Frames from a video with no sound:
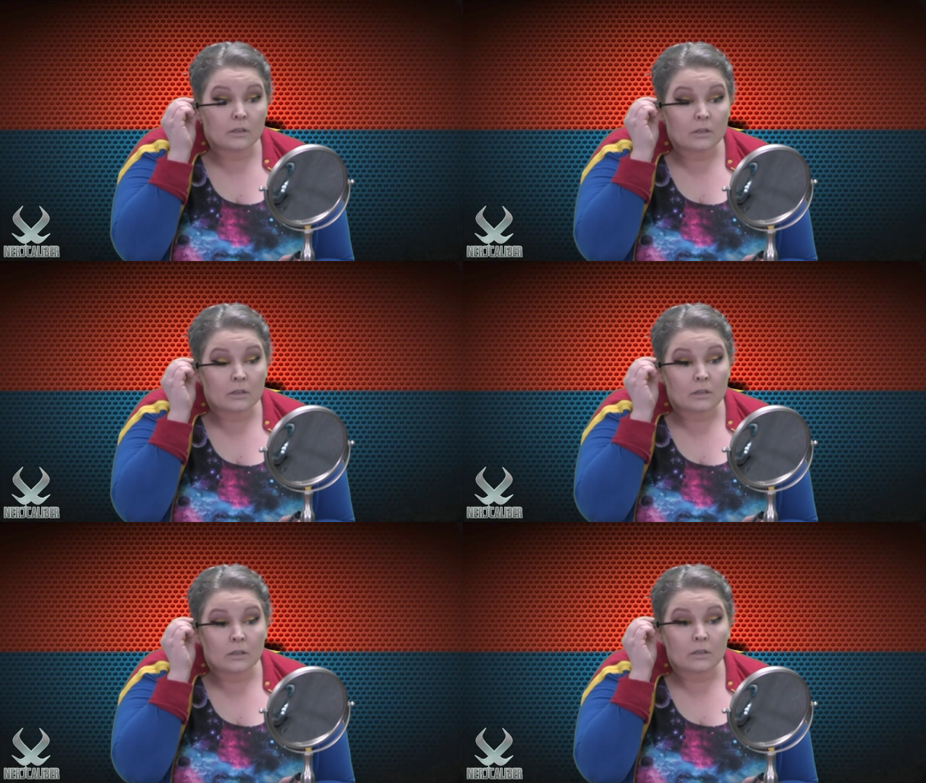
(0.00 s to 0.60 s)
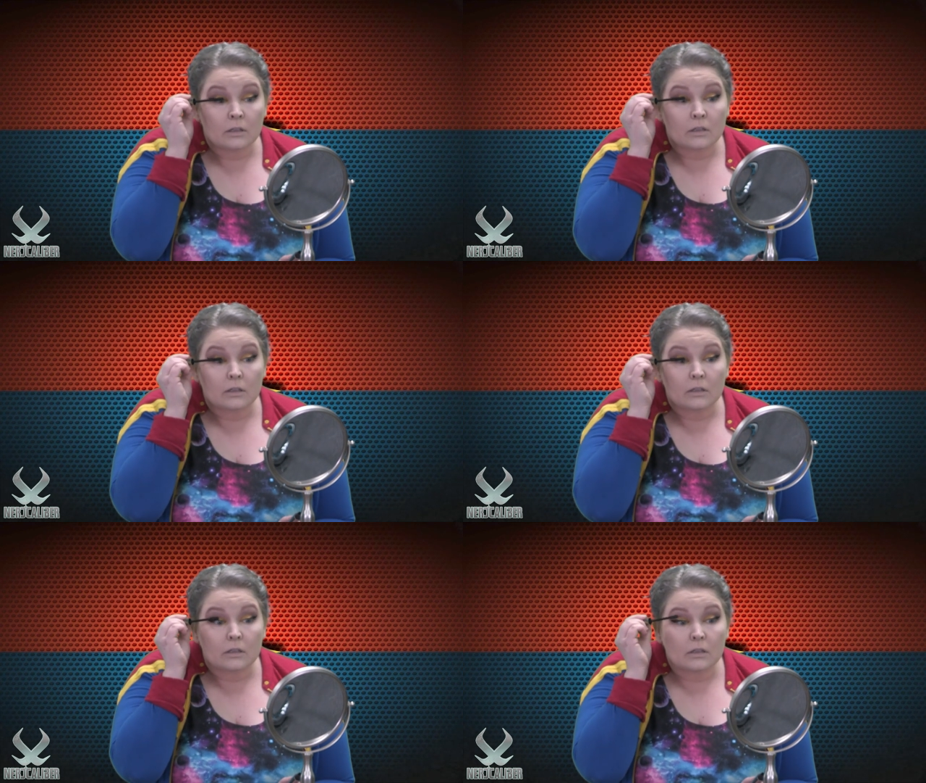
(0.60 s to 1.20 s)

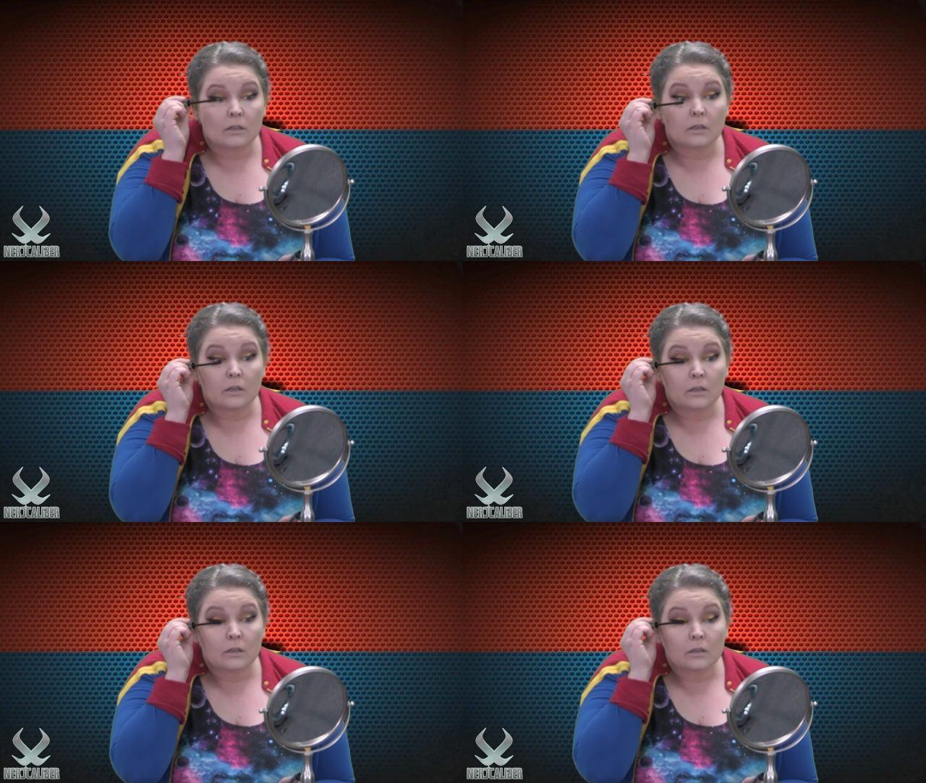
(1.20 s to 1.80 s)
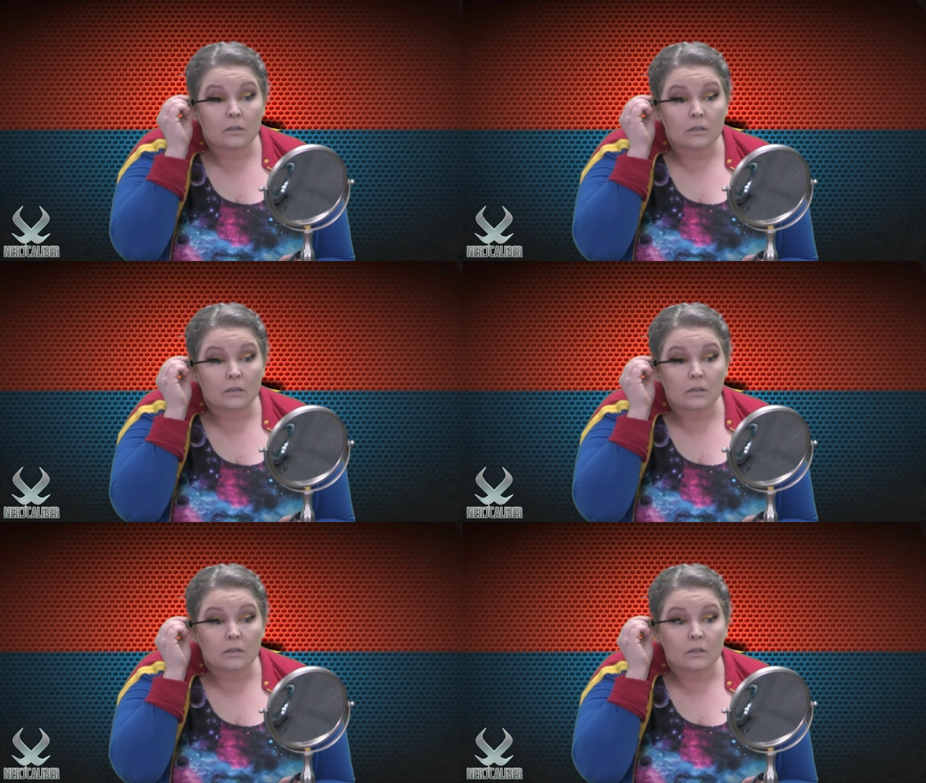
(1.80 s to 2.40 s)

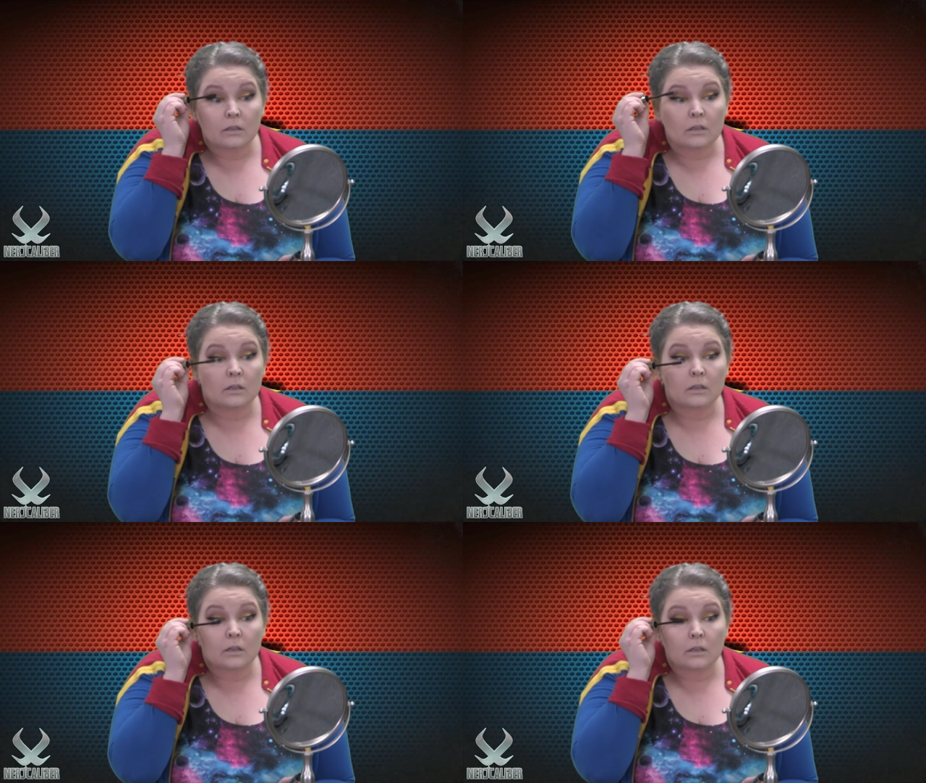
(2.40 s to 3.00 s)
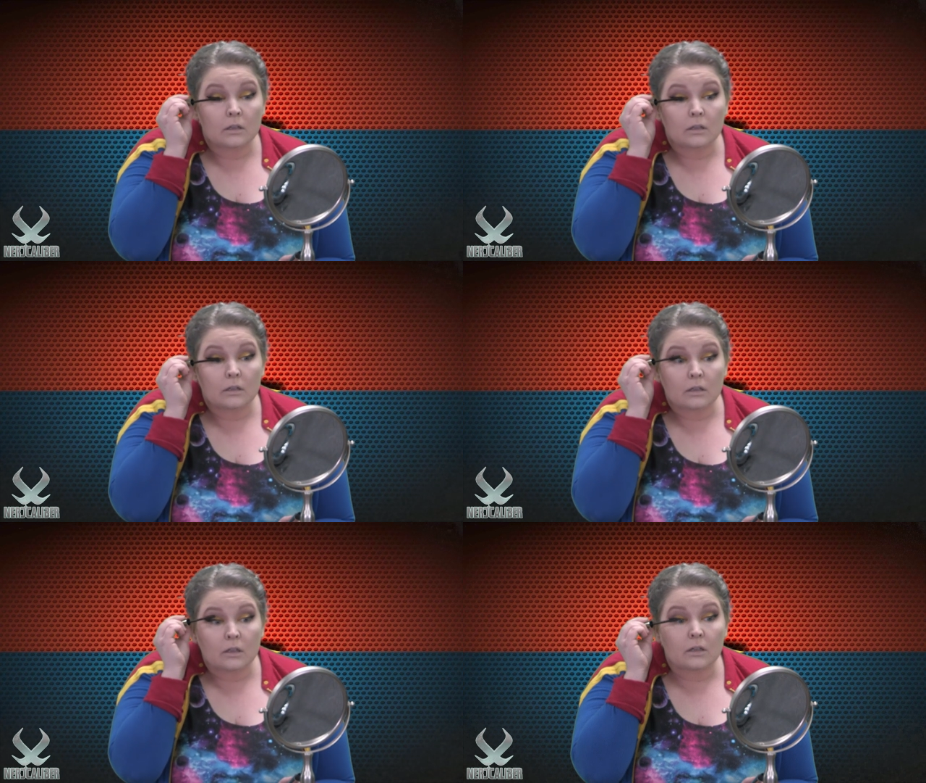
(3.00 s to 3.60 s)

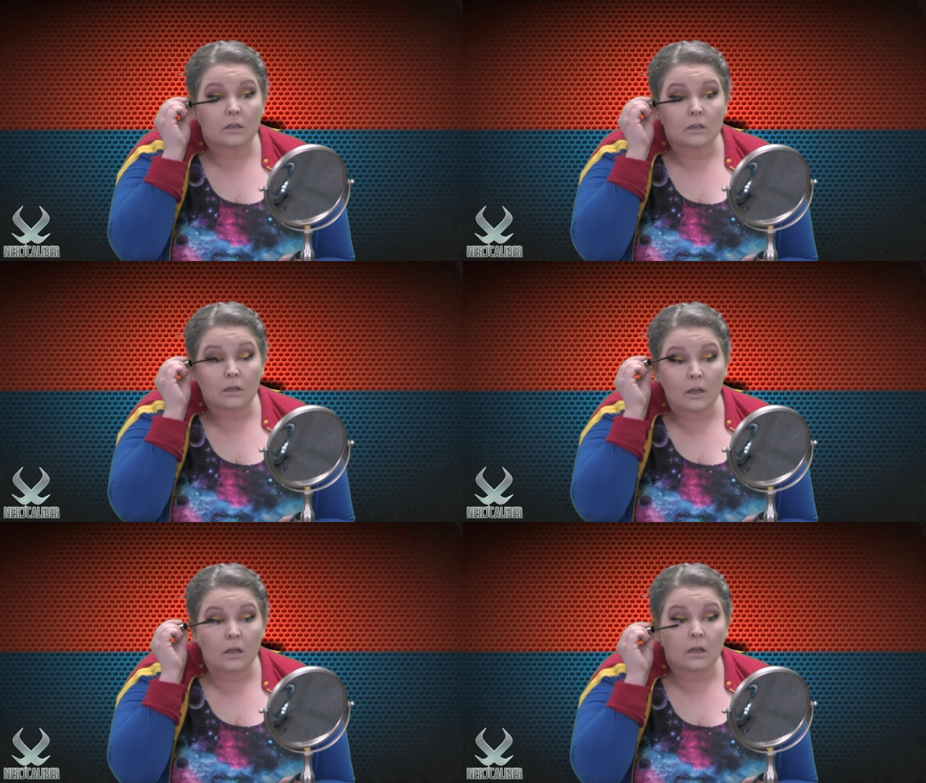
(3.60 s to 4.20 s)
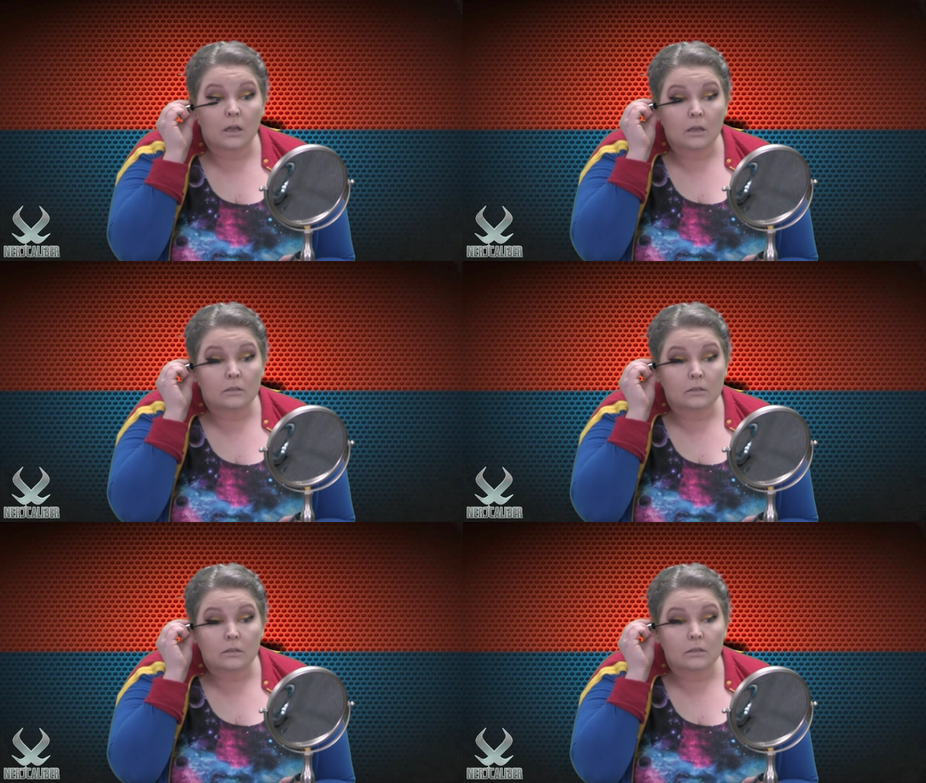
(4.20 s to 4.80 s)

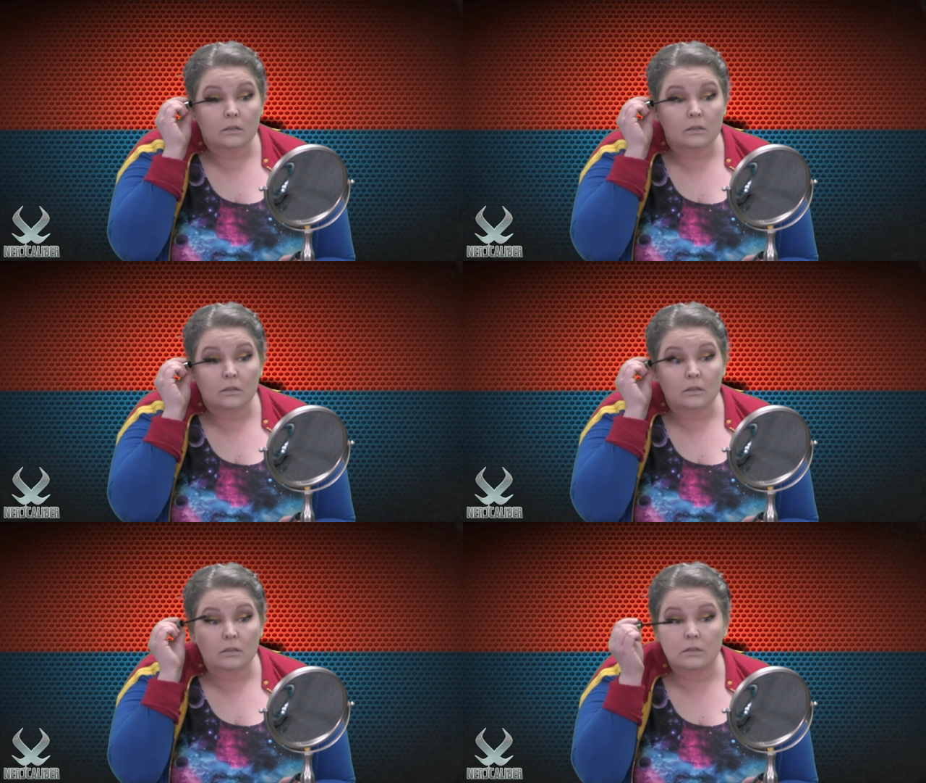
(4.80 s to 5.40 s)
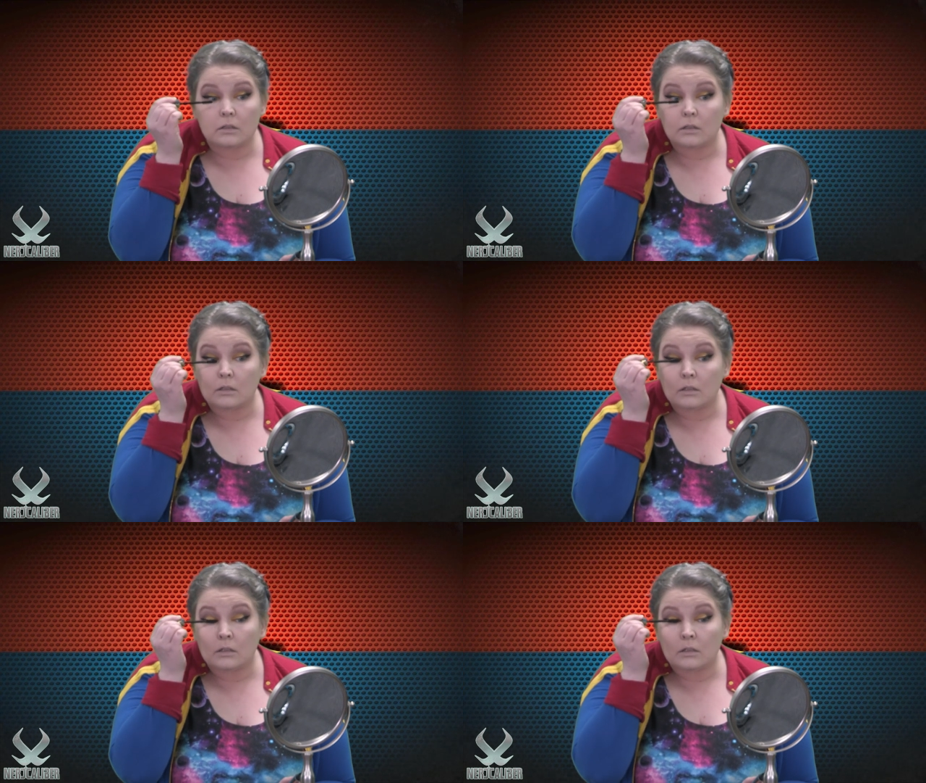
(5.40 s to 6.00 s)

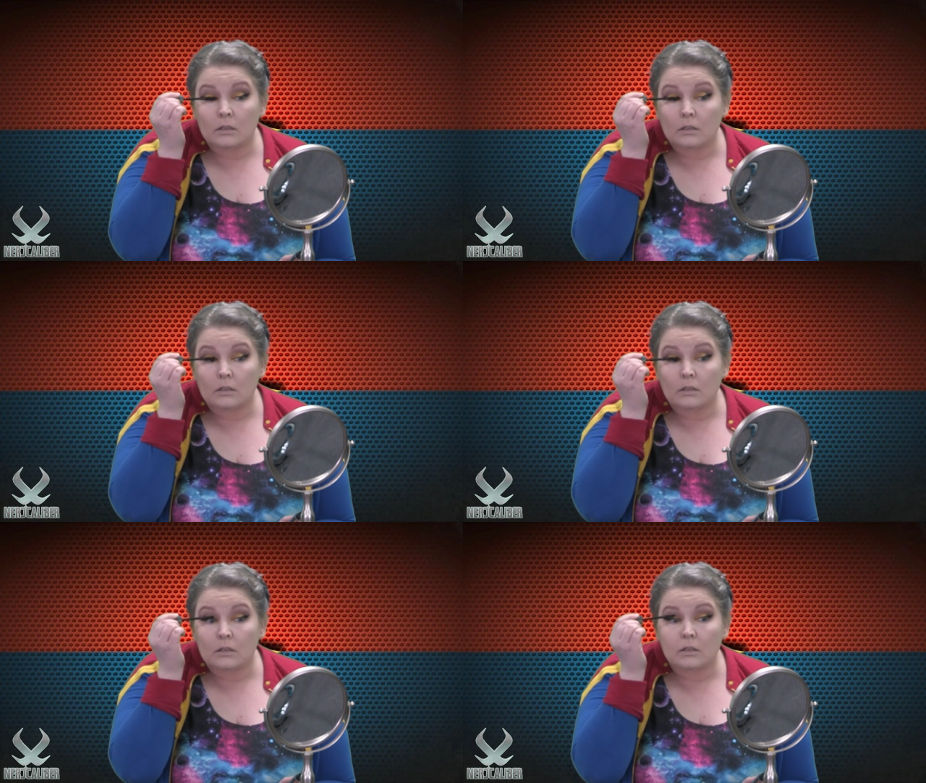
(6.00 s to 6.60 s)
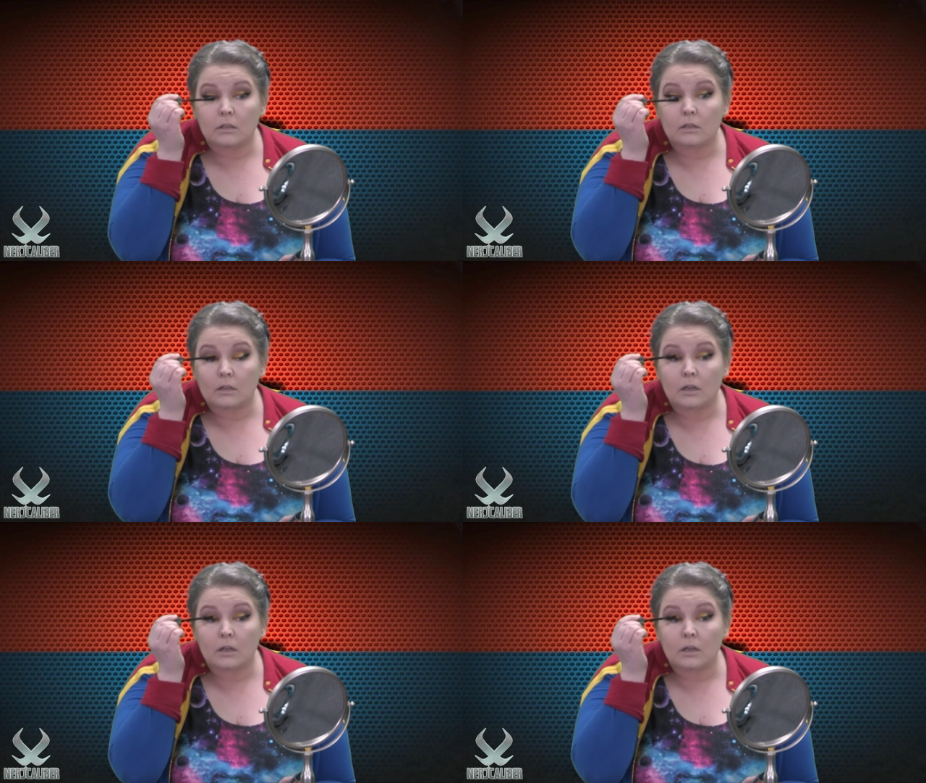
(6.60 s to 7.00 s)
Nothing is said.